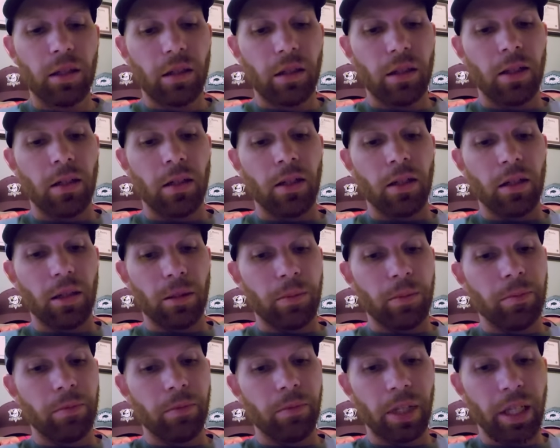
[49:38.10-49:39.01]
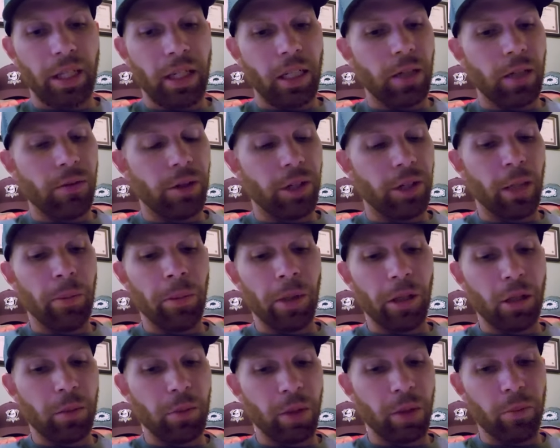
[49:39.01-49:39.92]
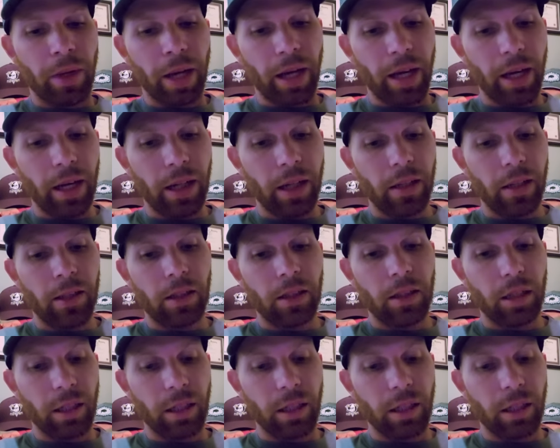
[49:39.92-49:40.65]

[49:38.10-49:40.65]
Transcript: um, he never emailed me back